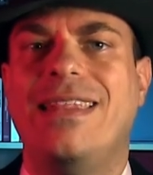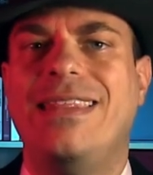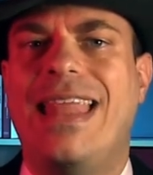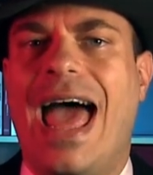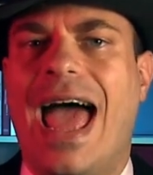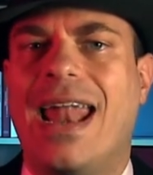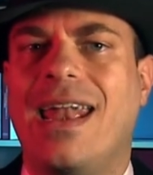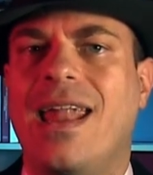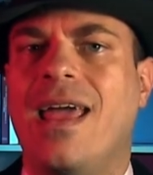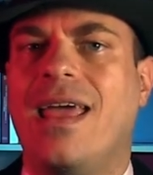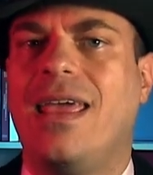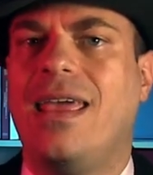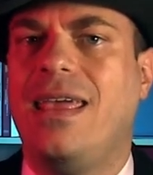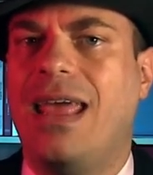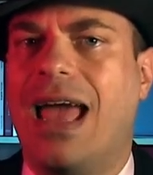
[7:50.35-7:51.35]
then
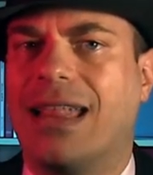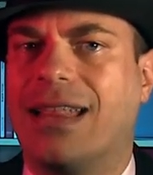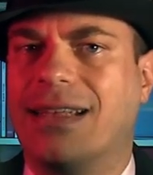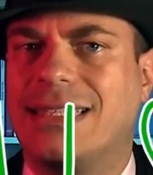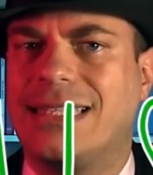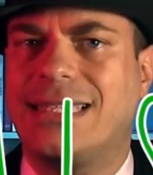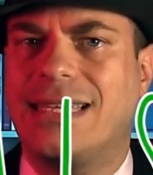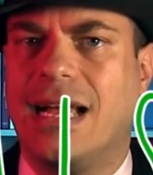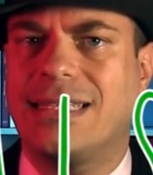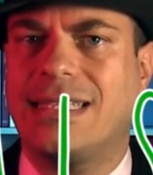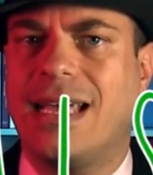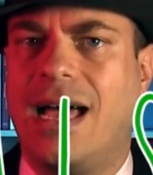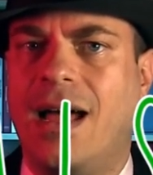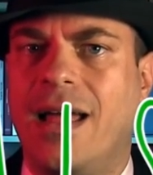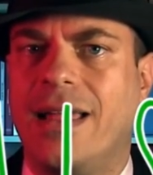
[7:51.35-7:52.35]
he added
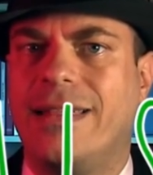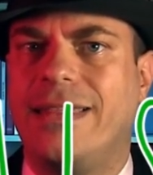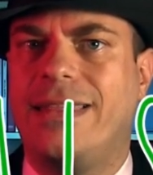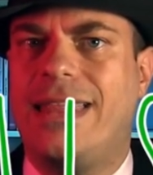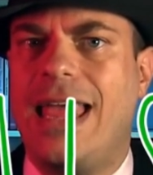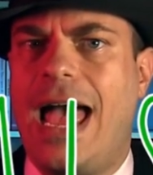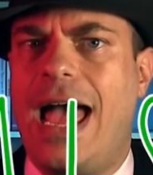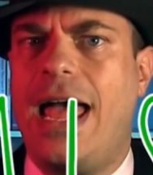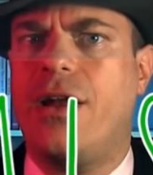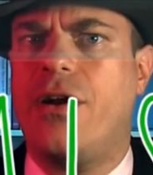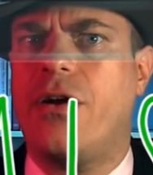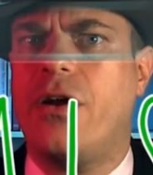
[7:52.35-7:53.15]
salsa, then